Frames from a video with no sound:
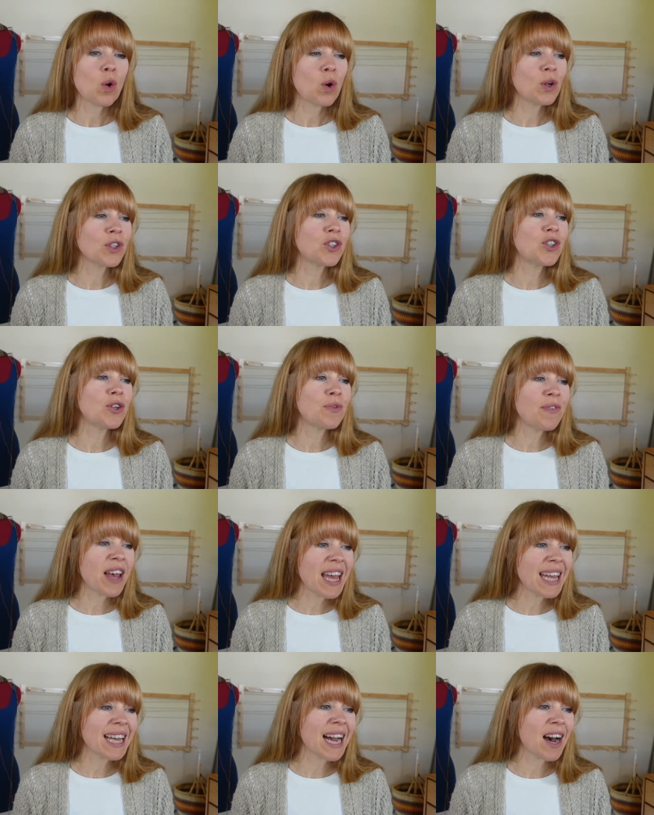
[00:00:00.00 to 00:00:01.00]
old
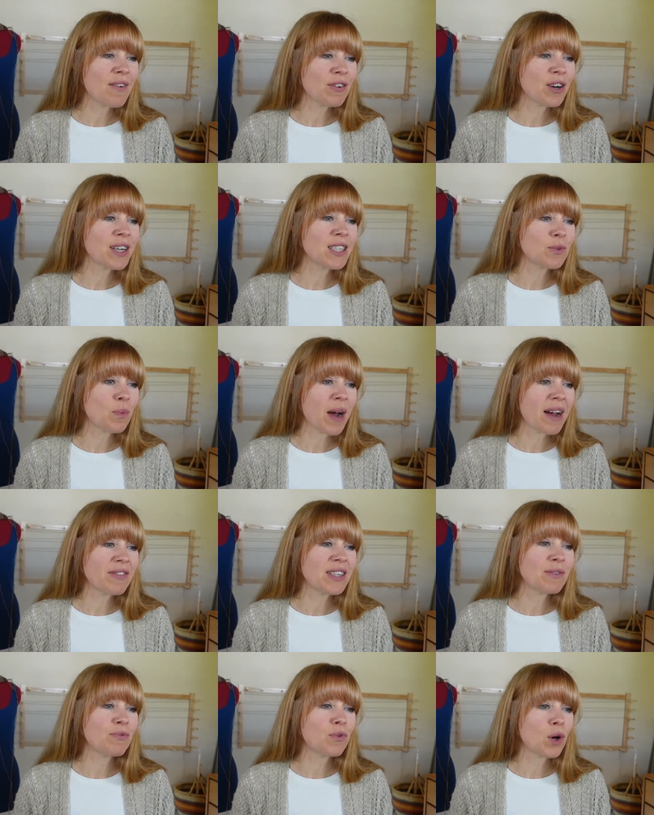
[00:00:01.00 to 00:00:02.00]
duvet cover as
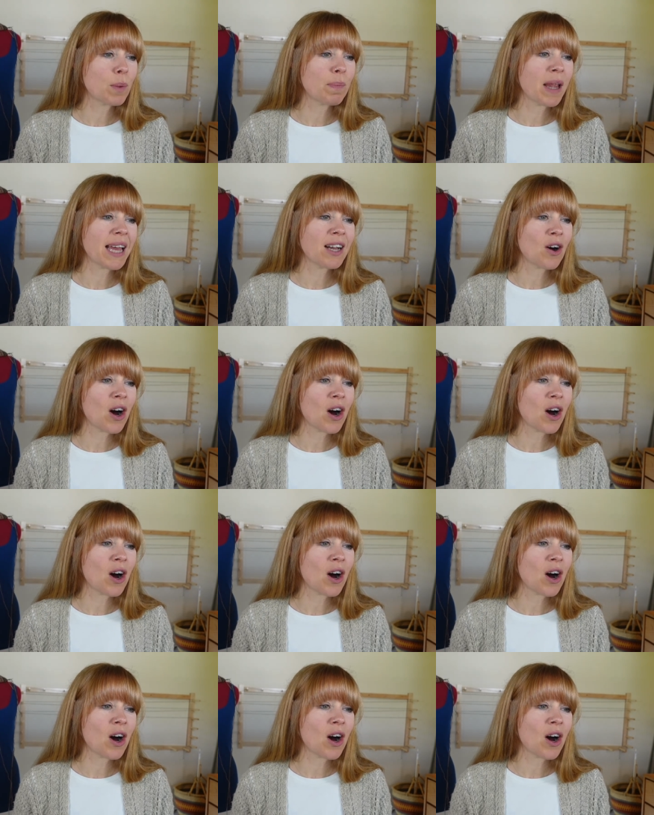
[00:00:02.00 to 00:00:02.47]
weft and four ply